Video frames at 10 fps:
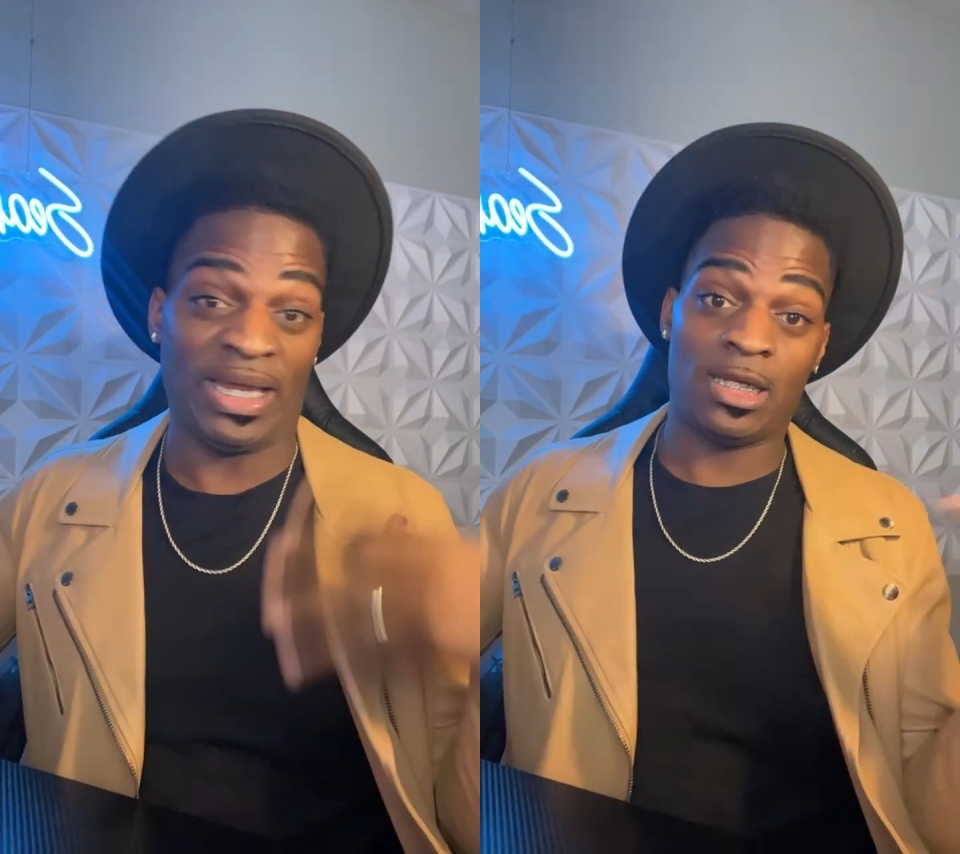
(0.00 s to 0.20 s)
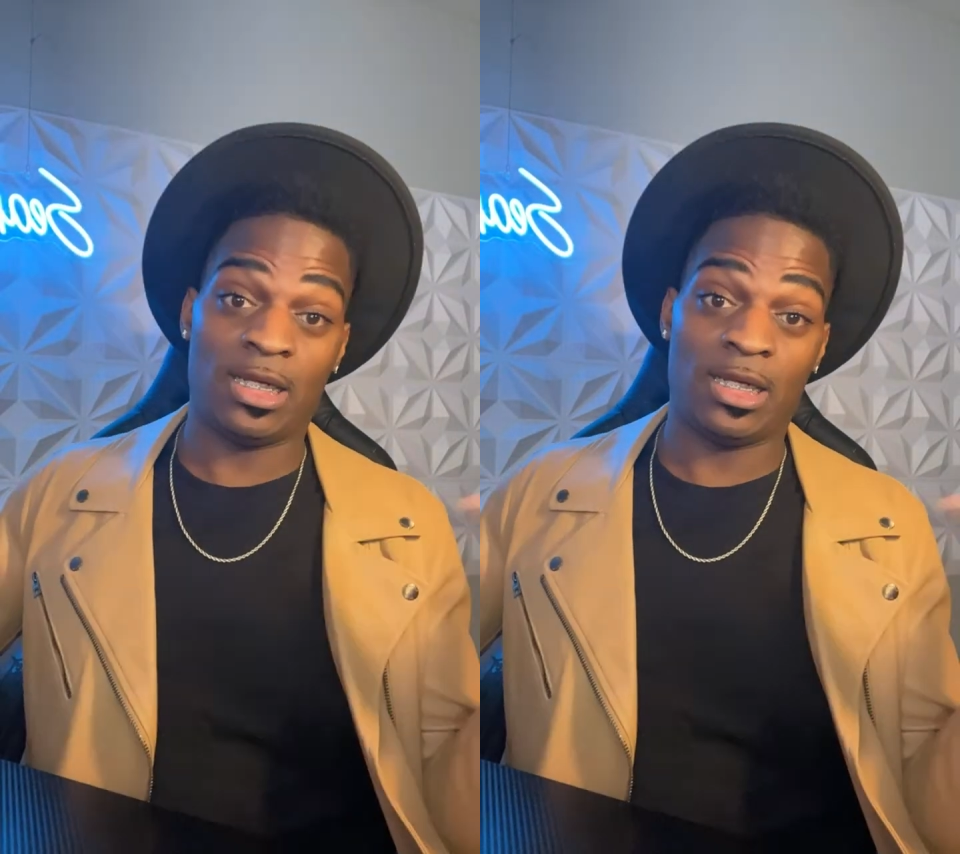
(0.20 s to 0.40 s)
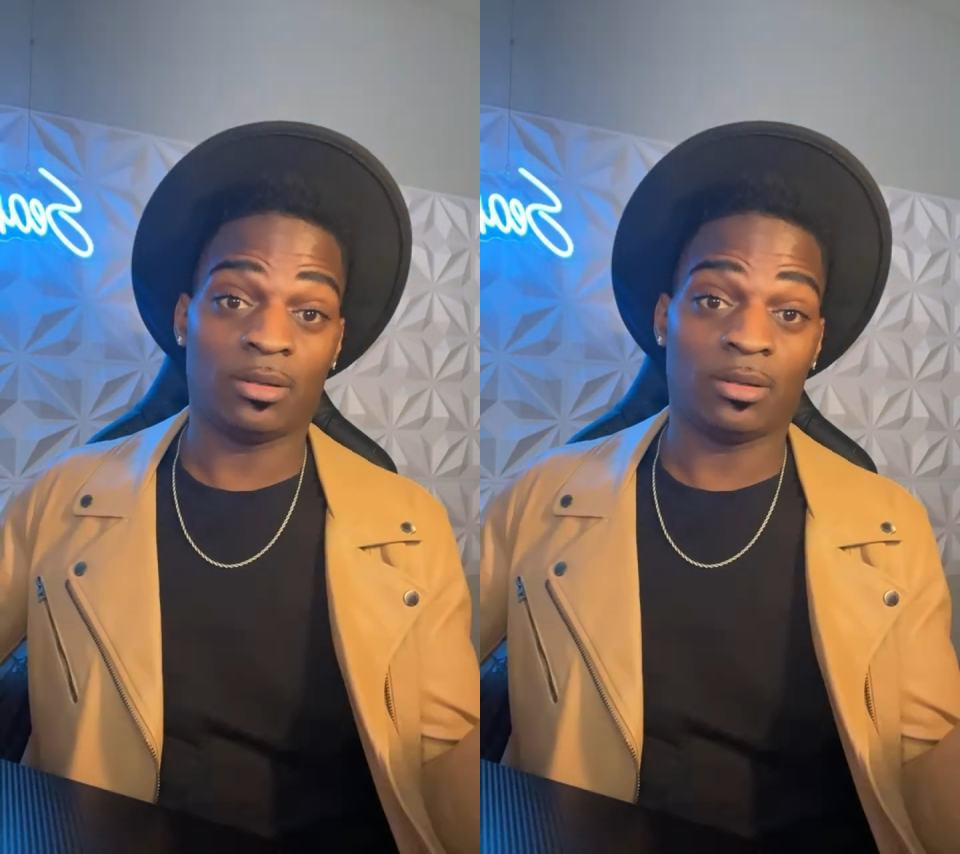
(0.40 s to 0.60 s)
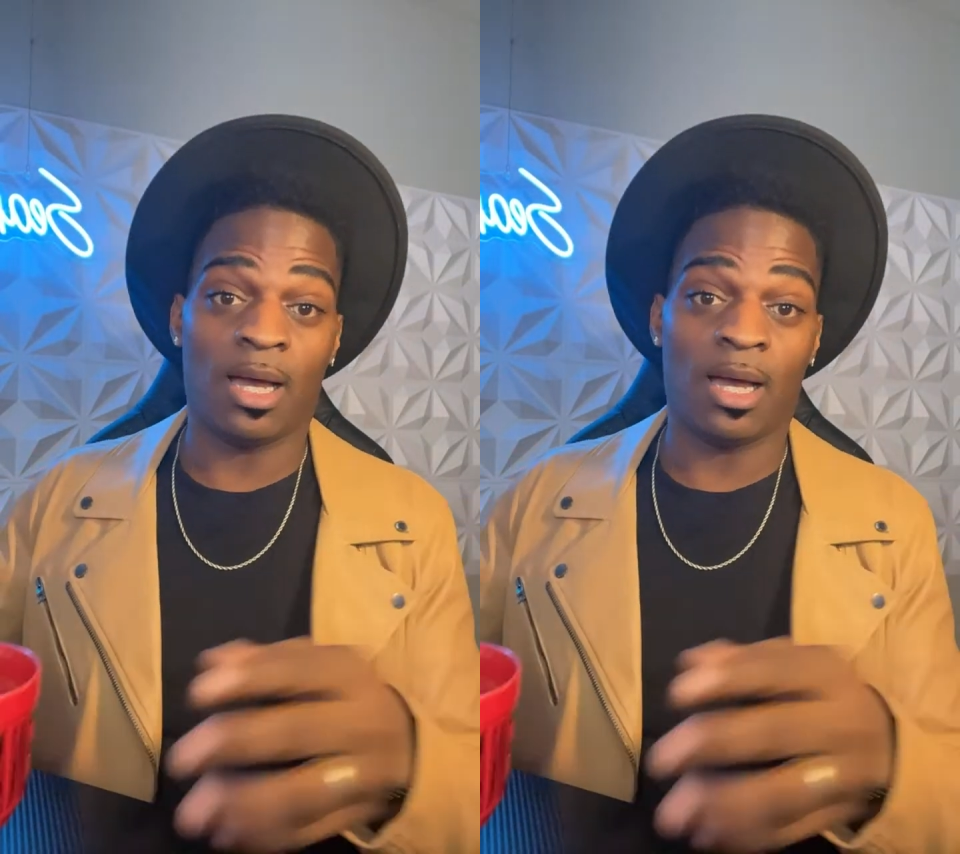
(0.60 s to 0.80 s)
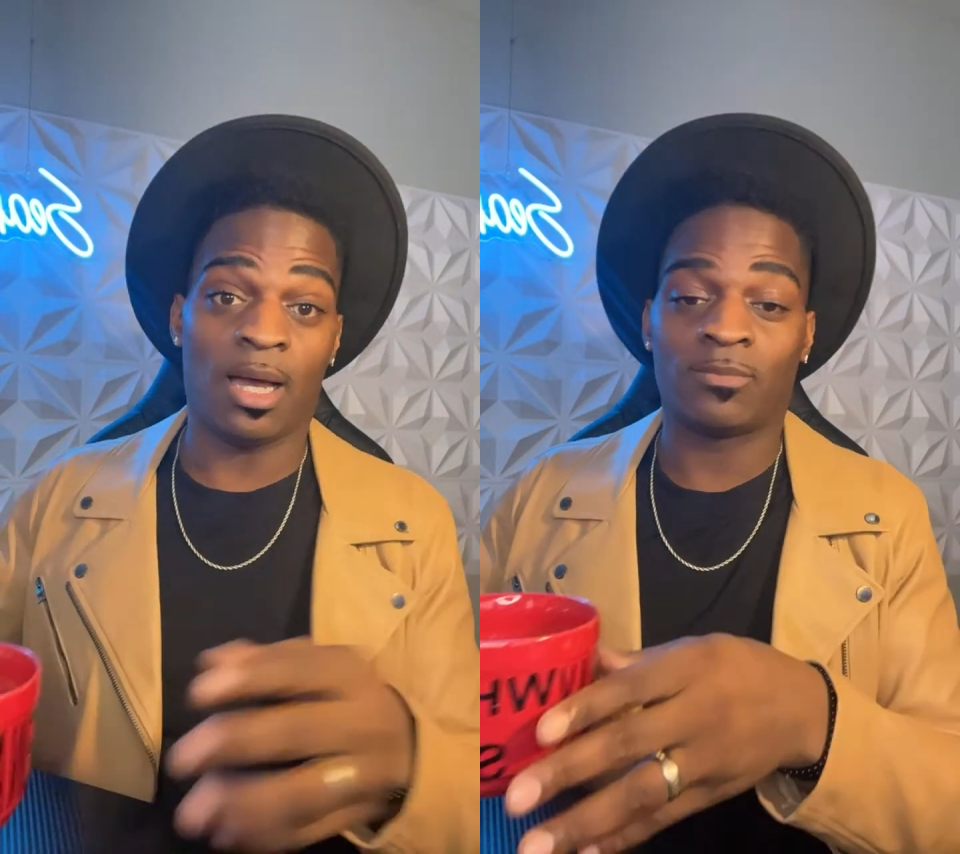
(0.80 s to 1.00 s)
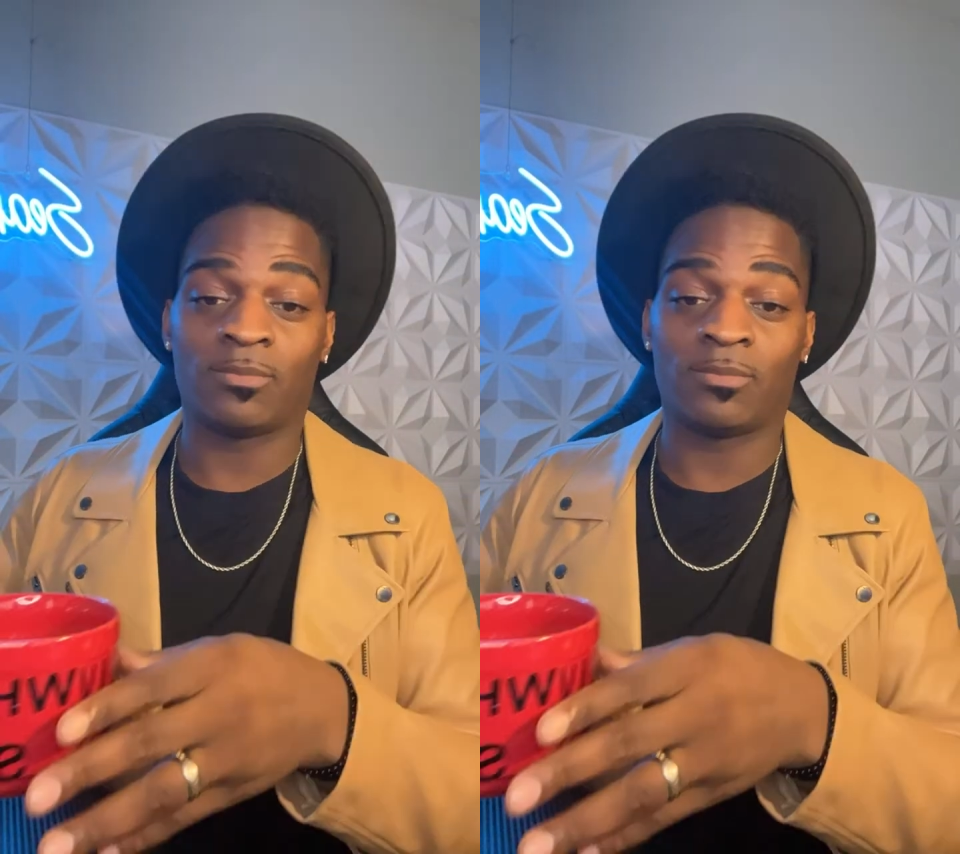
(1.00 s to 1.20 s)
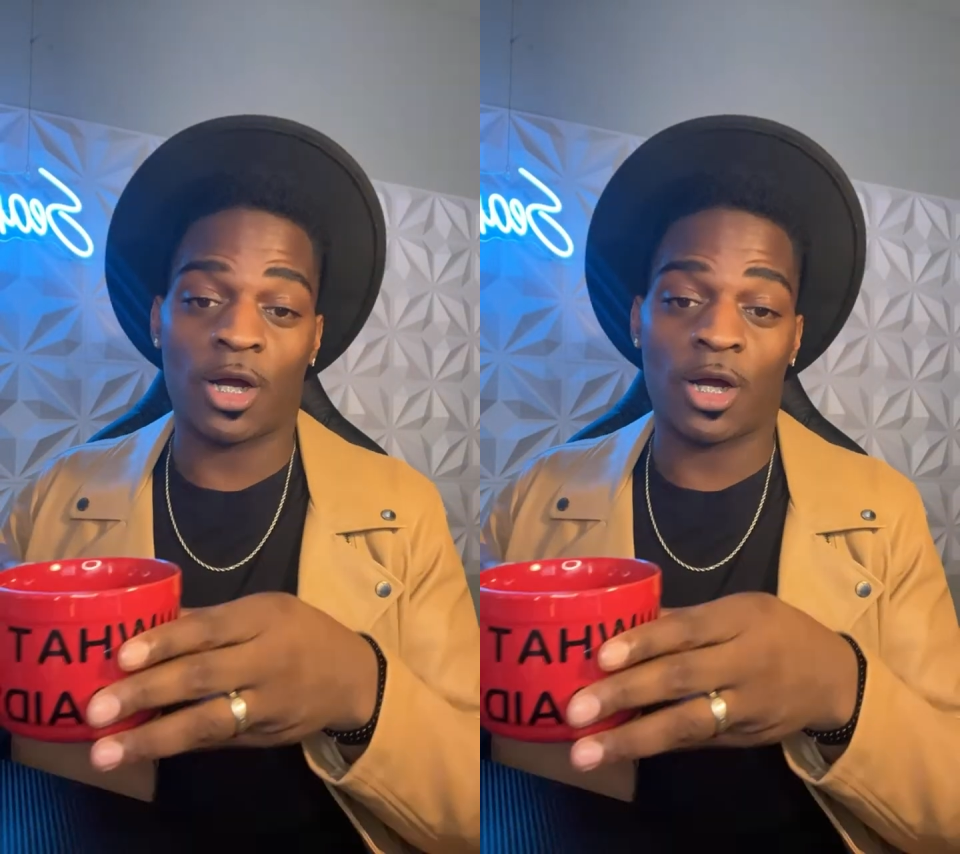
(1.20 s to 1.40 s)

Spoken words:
deal to her.